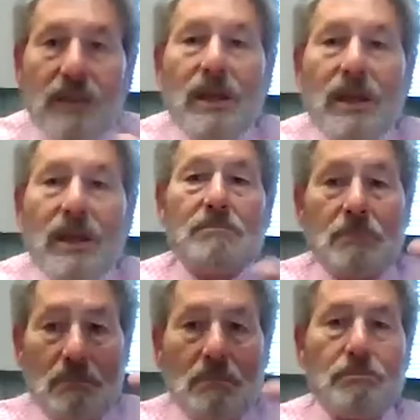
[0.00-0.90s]
and they
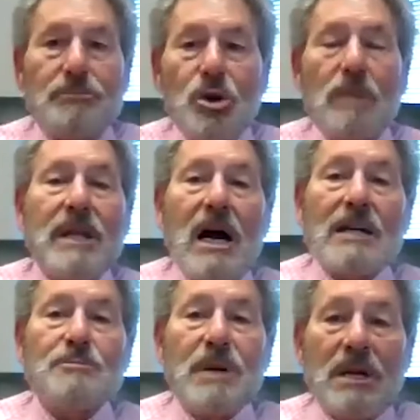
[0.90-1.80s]
took me to the
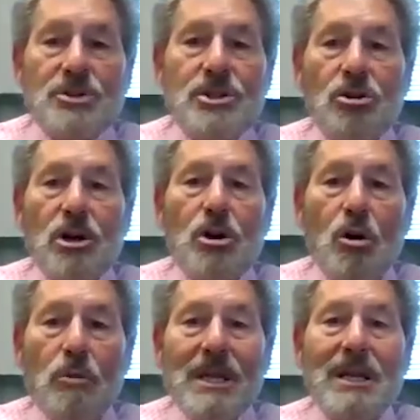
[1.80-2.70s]
hospital. I was still in a
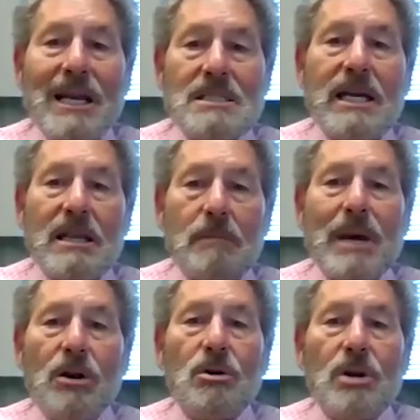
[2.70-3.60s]
coma. The next day, the
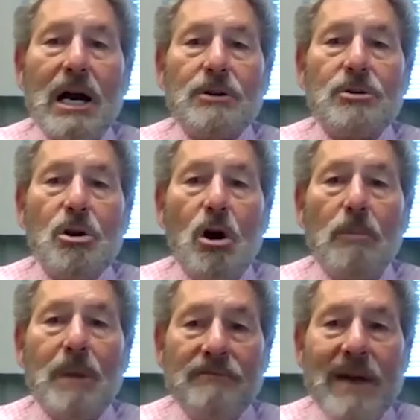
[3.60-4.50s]
medical doctor
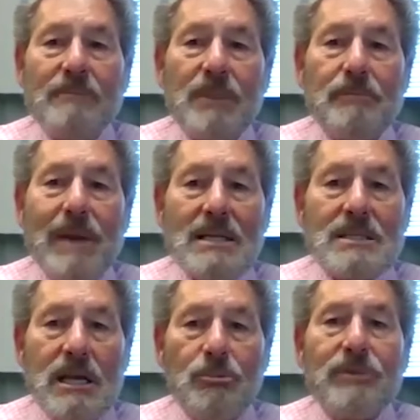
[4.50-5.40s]
called my family back,
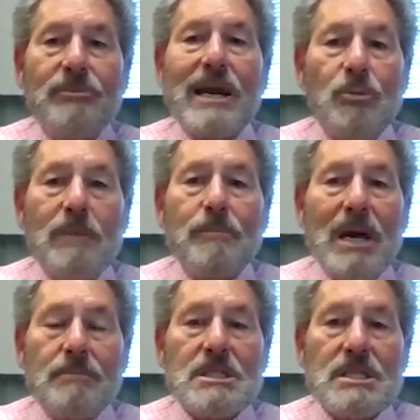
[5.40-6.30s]
said, we think we
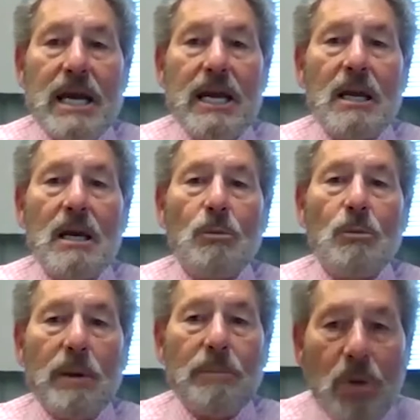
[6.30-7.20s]
made a mistake.
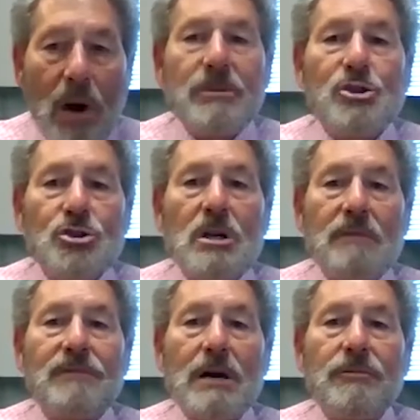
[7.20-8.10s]
We probably
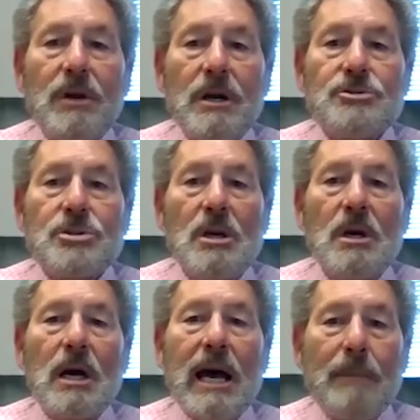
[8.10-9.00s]
shouldn't have done this.
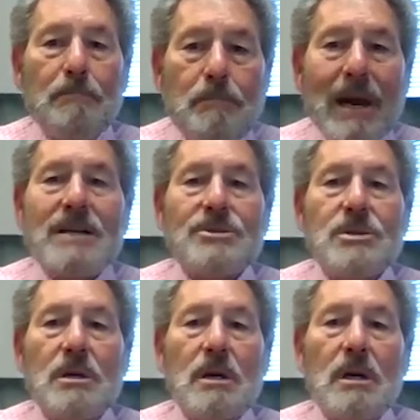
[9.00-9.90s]
At
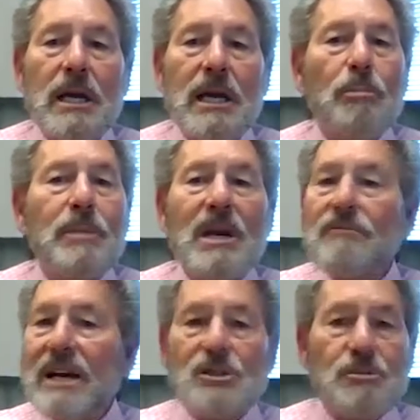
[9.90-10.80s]
best, he'll be a
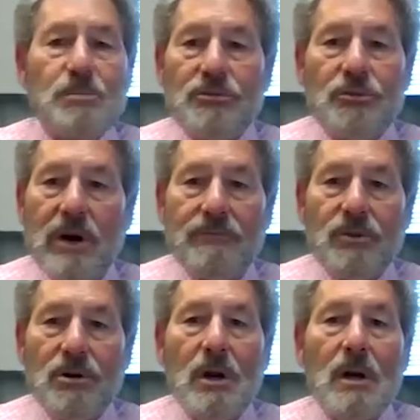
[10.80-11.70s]
vegetable
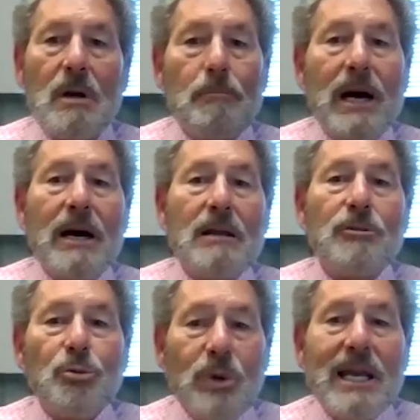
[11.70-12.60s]
forever. But
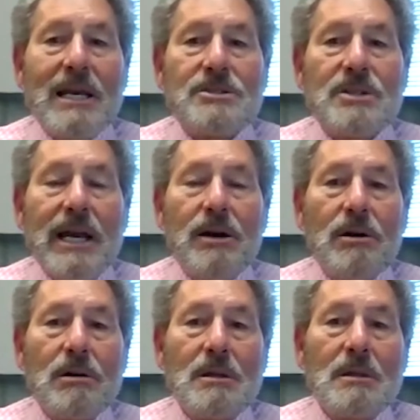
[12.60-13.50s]
3 days
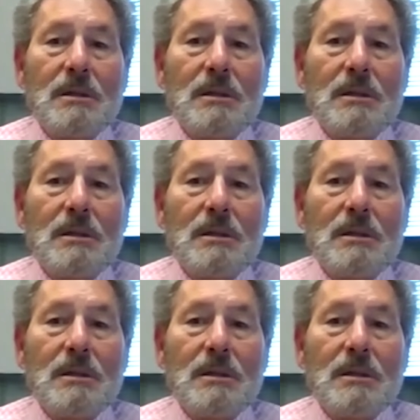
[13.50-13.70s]
later,